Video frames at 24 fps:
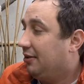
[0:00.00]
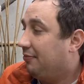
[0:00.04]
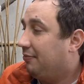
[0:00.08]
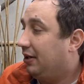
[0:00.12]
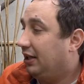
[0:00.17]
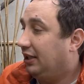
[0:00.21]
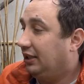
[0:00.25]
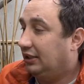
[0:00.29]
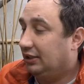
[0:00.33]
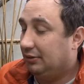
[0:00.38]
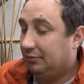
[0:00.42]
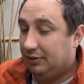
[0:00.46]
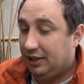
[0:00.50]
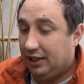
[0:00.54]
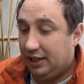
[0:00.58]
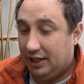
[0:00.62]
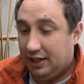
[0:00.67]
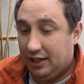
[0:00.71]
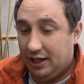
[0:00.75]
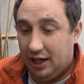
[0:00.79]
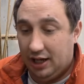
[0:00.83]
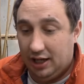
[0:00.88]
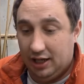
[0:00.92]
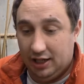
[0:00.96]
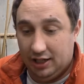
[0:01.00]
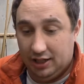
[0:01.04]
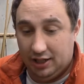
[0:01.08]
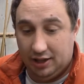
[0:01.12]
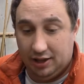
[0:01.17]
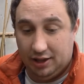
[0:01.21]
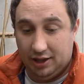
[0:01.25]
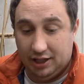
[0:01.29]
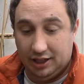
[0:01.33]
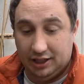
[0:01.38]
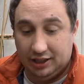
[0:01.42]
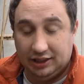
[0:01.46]
means I'm getting
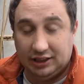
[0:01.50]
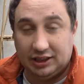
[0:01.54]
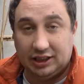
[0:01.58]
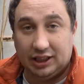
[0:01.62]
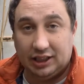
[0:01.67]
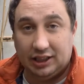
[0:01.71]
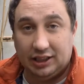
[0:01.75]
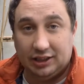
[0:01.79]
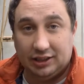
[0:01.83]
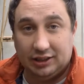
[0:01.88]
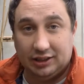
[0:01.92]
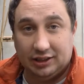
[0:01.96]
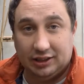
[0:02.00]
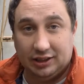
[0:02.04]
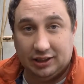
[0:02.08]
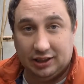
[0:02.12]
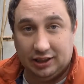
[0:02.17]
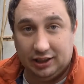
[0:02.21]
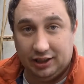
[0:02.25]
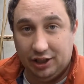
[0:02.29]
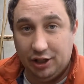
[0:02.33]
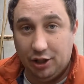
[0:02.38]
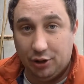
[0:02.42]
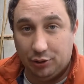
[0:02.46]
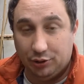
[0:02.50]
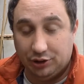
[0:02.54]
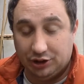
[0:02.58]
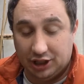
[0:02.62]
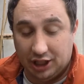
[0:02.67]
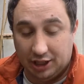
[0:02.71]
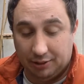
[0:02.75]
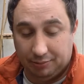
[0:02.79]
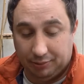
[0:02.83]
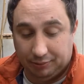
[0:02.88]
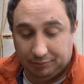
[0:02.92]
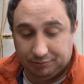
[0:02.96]
things used
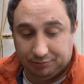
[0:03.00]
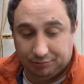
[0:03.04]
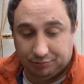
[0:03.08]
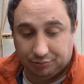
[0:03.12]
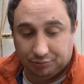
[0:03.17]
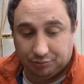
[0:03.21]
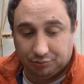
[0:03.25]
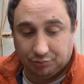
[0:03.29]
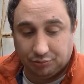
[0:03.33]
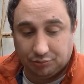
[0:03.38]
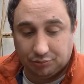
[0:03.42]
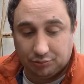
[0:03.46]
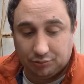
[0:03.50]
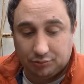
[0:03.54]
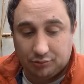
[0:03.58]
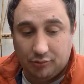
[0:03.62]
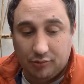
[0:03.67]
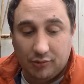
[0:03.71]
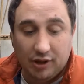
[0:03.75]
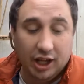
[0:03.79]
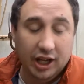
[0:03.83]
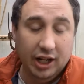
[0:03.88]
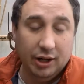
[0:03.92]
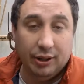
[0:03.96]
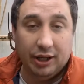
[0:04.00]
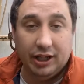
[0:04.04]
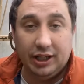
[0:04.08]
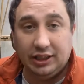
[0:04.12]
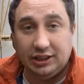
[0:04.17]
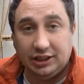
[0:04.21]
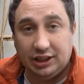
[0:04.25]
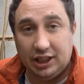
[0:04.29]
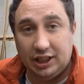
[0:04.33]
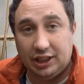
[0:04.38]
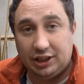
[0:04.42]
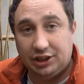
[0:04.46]
up. Anyway,
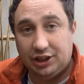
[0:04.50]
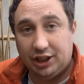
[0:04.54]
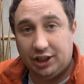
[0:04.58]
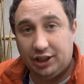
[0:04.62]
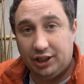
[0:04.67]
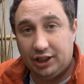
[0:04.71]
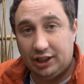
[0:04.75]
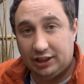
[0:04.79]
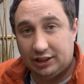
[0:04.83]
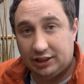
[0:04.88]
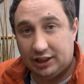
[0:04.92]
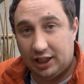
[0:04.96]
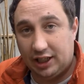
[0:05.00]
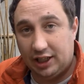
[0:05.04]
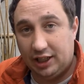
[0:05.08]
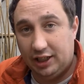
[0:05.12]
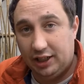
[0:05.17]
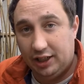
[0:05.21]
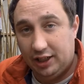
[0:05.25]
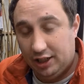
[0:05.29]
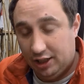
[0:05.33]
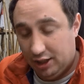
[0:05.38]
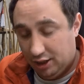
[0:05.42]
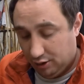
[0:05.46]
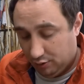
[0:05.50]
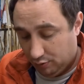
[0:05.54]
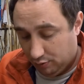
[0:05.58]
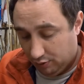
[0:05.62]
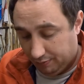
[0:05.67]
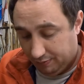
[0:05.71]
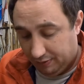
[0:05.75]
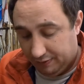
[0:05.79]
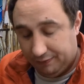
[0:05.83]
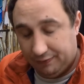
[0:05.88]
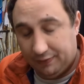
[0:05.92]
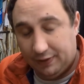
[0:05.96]
let's show you this what
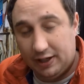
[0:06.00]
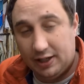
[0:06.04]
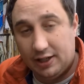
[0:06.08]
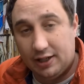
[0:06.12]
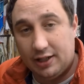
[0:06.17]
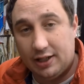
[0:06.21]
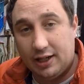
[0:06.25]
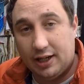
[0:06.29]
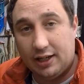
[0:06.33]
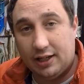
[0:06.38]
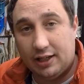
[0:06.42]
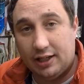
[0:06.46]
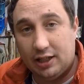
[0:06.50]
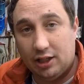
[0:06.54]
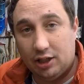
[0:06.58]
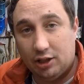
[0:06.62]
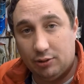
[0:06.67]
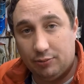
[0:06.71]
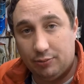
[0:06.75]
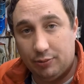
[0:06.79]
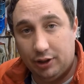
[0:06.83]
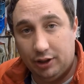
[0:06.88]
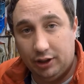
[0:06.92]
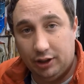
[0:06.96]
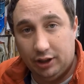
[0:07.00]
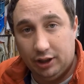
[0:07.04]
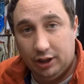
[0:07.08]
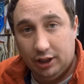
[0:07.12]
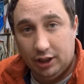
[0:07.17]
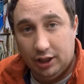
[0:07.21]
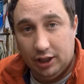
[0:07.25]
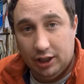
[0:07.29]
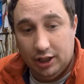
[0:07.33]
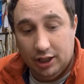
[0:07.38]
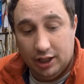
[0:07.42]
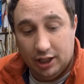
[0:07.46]
I've been feeding down the allotment,
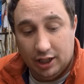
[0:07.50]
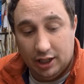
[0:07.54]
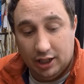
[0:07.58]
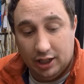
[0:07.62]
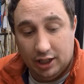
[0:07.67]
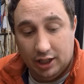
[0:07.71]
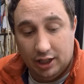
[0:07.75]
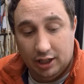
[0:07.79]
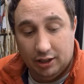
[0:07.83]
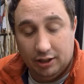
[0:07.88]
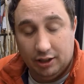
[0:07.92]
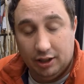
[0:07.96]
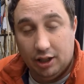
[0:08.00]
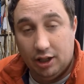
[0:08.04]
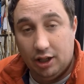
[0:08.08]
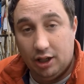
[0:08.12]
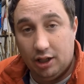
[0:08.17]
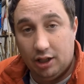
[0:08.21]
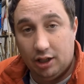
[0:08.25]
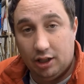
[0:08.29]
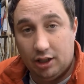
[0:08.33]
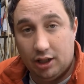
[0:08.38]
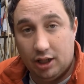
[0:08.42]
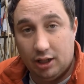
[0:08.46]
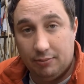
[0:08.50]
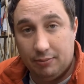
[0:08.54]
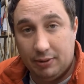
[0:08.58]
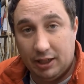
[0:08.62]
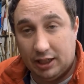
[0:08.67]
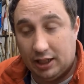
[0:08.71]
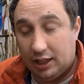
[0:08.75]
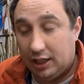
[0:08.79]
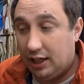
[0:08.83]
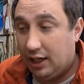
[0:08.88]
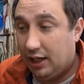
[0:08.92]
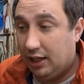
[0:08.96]
and come
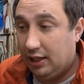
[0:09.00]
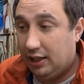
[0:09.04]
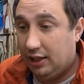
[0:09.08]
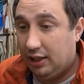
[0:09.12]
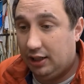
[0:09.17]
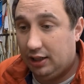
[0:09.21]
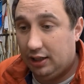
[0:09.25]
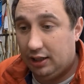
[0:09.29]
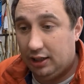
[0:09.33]
back again